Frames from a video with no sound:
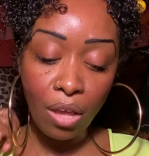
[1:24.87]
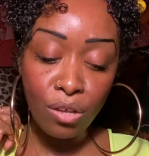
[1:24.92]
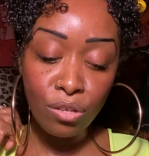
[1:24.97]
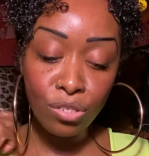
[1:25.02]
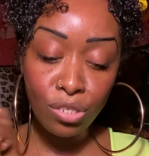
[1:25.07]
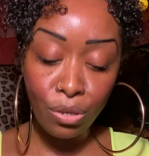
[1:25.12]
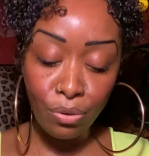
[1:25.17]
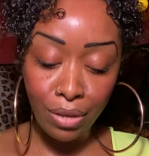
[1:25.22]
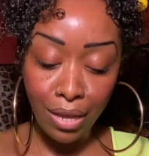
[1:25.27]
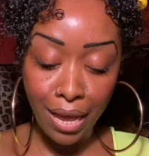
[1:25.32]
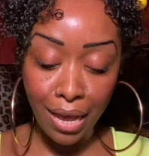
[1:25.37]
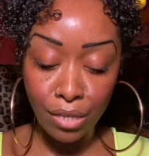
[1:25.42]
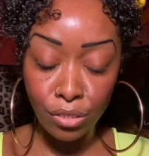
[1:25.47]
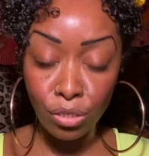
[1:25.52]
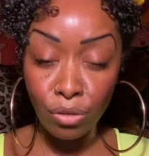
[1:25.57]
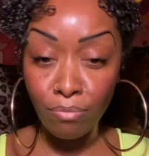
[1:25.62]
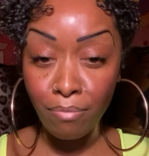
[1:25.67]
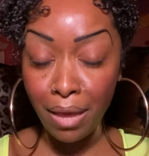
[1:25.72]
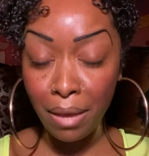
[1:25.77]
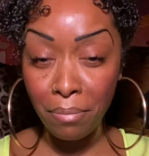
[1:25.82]
so yeah
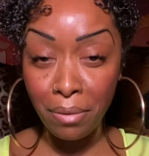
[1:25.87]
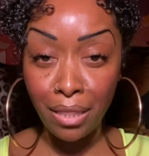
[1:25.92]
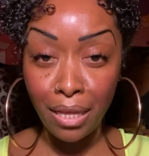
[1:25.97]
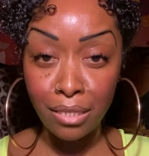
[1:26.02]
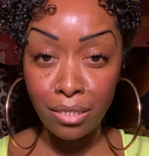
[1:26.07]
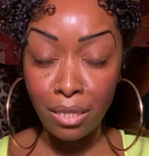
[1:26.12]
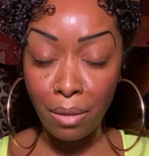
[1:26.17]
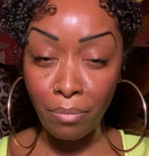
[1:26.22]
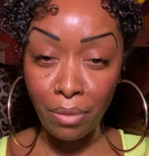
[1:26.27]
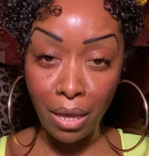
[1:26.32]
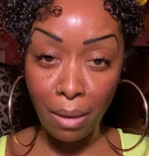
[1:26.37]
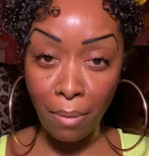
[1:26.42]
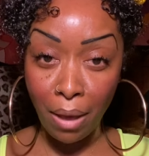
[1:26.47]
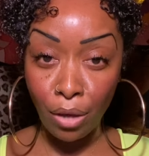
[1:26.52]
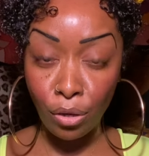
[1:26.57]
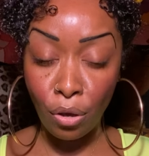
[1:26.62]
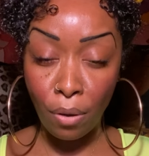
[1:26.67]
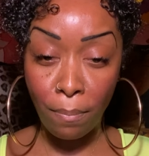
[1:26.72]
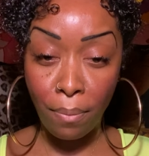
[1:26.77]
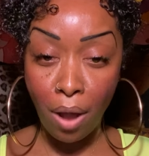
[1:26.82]
so maybe there's something
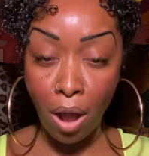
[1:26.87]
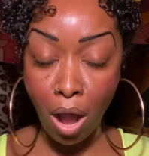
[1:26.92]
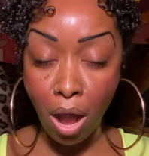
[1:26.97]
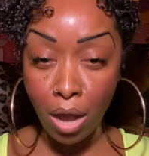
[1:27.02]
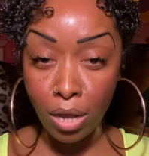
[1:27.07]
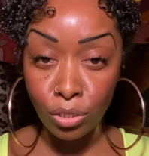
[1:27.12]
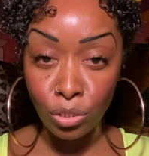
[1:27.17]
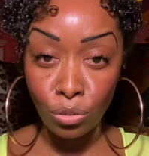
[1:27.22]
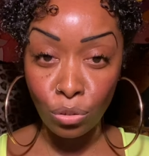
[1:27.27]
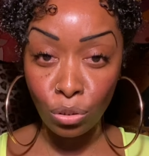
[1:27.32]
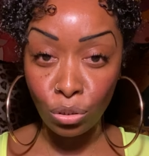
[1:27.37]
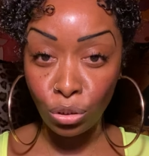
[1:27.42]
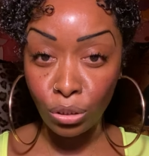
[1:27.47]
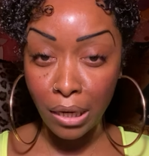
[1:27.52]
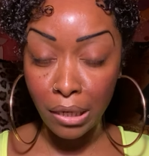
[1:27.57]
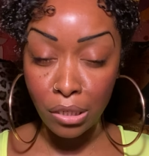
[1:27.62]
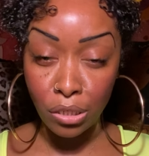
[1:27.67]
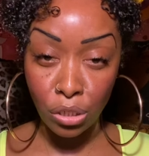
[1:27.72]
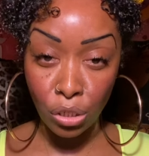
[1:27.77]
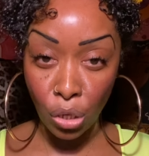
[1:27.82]
about your past or you're
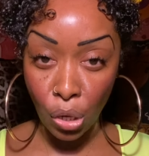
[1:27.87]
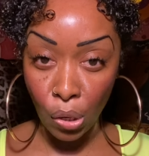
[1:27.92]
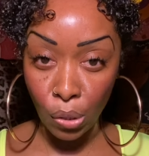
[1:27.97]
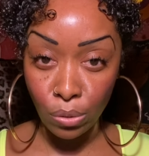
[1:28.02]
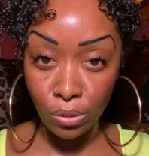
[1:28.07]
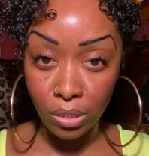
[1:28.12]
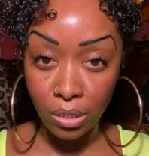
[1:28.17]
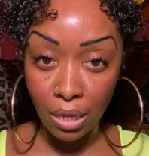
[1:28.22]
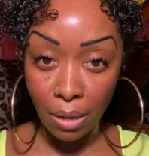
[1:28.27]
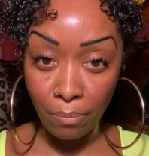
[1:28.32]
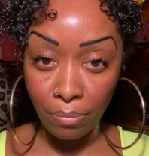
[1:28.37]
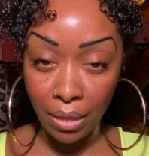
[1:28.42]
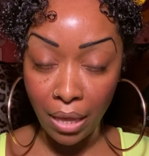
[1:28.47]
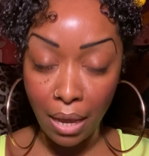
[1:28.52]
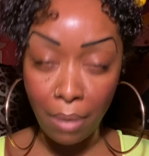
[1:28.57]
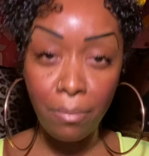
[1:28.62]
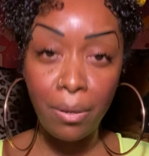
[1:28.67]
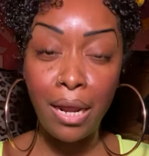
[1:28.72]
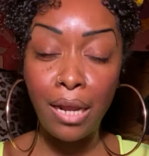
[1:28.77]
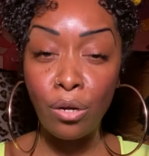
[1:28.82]
trying to decode
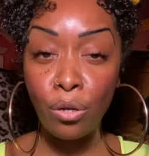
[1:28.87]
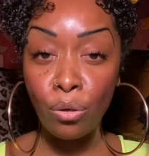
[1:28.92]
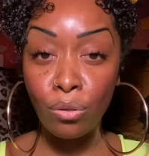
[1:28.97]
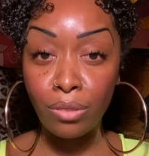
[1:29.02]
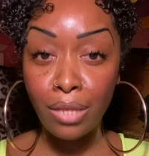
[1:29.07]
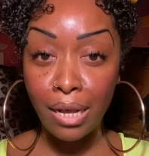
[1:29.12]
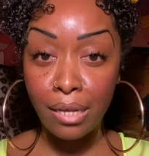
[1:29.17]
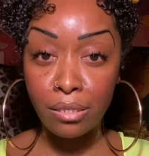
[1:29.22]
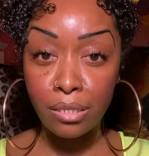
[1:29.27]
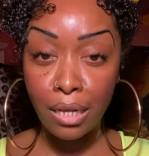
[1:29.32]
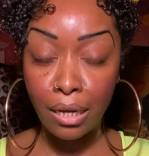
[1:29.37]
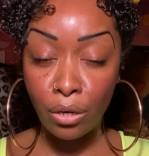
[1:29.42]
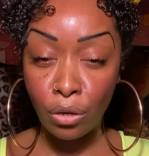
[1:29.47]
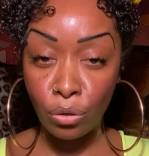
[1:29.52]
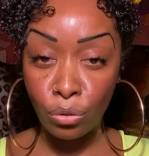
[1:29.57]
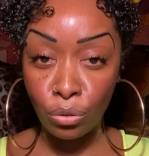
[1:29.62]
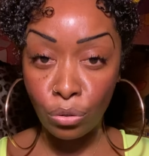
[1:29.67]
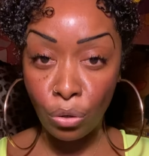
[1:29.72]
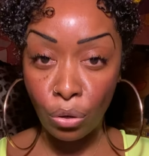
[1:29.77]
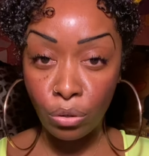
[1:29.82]
something but i know that's like a
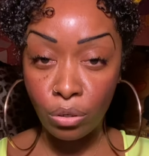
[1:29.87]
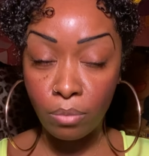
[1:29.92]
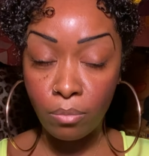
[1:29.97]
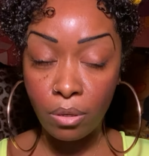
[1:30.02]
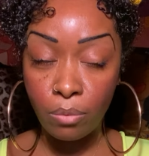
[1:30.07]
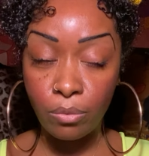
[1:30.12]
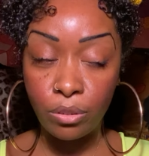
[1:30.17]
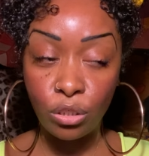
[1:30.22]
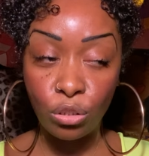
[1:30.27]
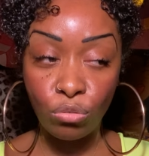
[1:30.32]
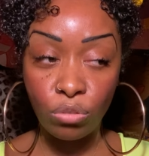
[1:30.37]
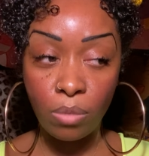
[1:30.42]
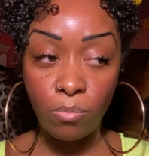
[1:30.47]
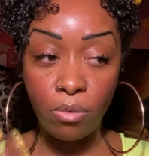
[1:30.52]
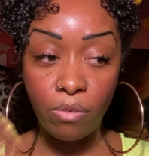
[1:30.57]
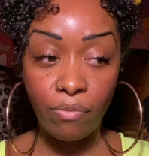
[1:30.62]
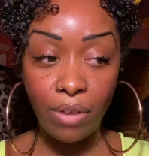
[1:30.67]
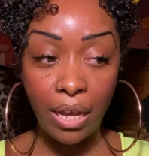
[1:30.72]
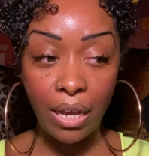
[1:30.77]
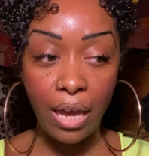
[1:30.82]
good omen when you dream
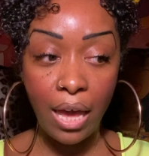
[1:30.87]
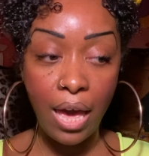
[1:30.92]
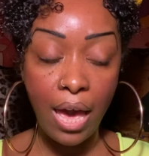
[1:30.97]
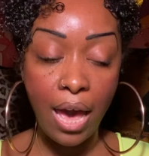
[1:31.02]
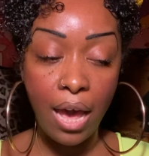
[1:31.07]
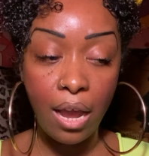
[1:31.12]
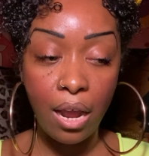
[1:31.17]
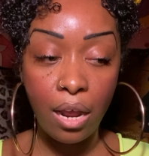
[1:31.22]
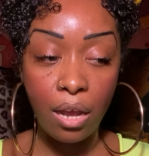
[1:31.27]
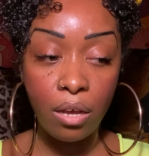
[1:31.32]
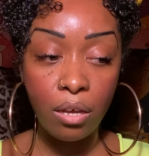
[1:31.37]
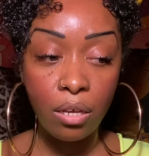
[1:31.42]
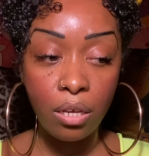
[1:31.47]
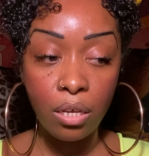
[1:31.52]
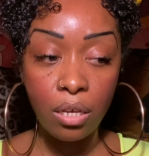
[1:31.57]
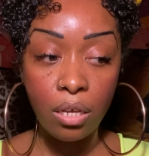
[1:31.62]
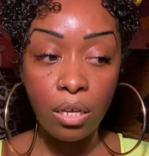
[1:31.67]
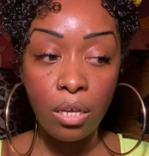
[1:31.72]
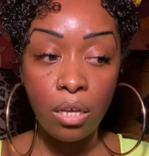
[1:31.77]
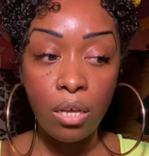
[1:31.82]
of like hair
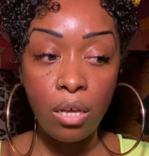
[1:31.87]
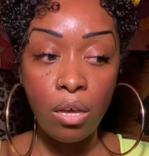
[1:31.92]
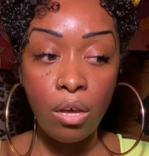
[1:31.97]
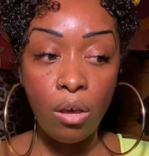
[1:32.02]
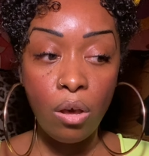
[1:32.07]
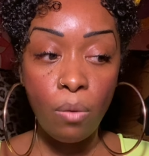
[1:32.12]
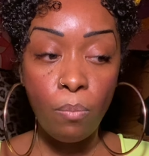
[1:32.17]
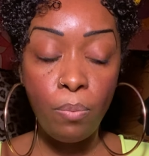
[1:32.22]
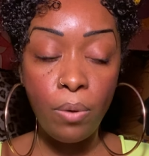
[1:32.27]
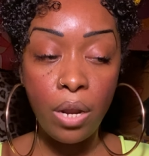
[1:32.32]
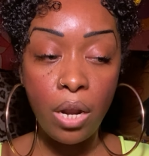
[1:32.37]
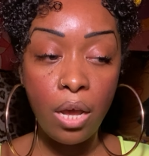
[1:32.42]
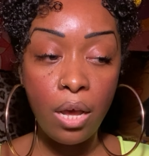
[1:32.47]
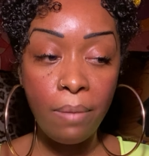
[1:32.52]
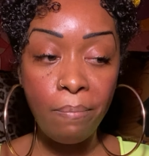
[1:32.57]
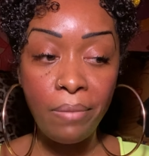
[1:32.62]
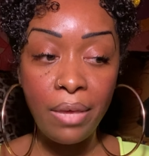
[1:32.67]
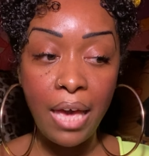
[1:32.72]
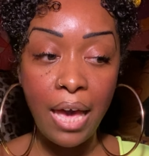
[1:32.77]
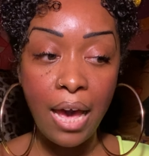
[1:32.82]
but
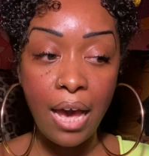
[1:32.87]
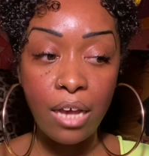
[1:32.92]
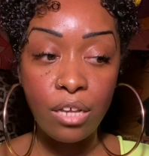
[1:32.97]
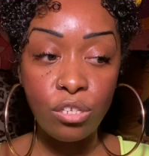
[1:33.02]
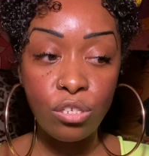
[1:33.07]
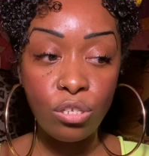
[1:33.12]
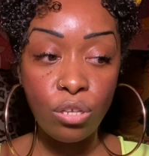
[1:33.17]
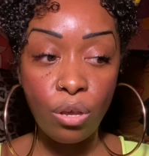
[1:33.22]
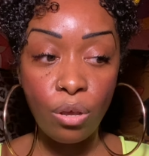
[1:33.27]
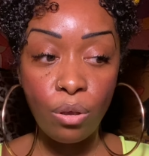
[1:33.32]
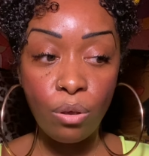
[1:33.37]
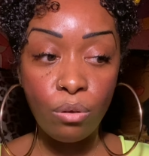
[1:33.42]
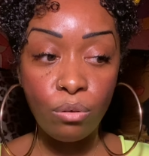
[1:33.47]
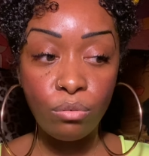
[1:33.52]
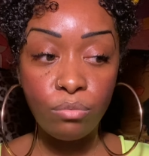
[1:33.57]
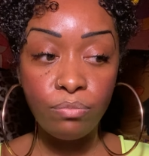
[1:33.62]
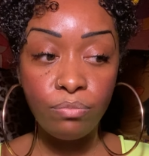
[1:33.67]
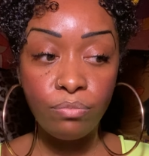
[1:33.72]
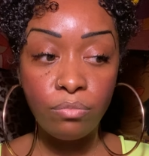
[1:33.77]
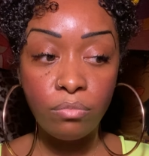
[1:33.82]
um yeah
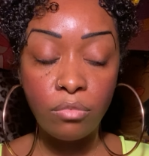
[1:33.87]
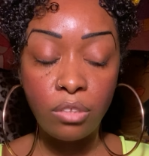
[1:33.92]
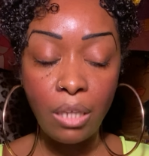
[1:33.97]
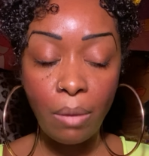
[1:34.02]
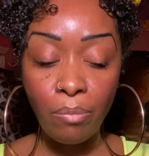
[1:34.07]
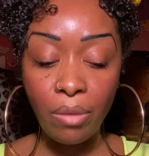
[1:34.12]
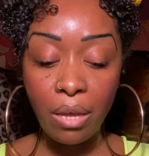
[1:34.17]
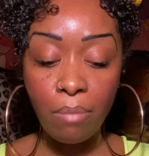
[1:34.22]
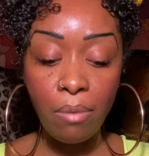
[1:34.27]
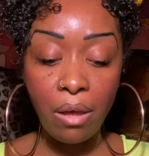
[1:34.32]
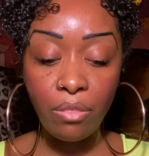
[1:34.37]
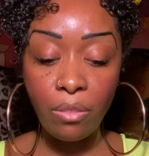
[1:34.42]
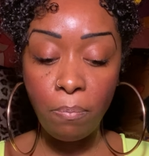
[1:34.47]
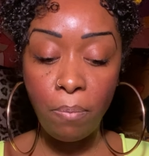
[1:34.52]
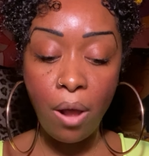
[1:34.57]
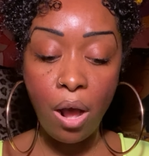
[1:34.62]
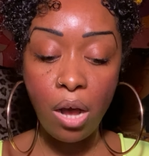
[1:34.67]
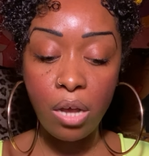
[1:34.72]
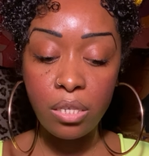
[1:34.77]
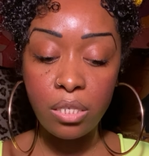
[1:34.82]
so something about the
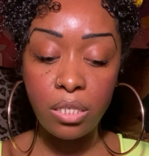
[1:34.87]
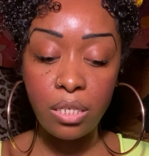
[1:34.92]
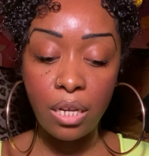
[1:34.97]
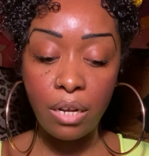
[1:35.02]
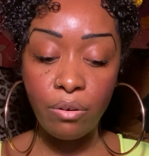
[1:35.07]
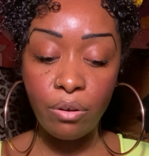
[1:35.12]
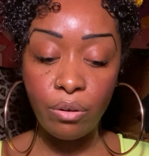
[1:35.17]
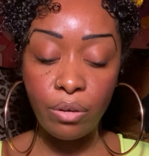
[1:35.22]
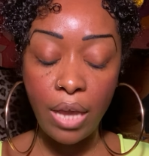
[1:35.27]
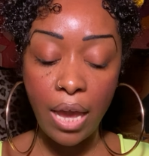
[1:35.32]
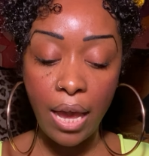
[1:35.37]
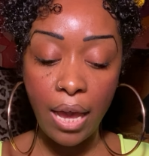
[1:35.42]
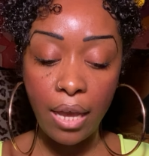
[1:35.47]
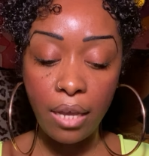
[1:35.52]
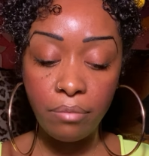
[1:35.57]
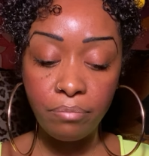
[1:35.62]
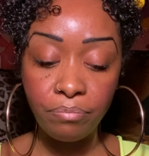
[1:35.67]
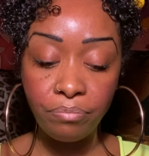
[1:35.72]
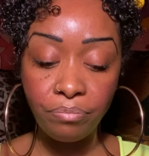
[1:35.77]
past here okay